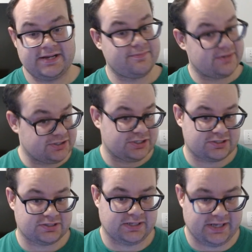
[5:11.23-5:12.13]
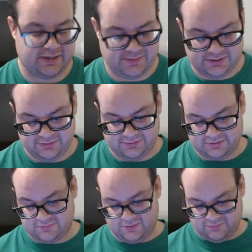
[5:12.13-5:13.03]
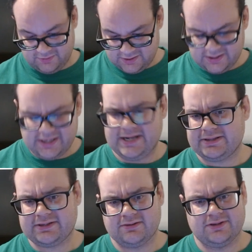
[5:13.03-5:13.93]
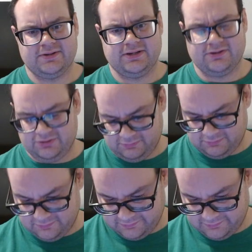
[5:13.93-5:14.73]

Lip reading: and a bit of Justice League animated series as well, and I think Unlimited too.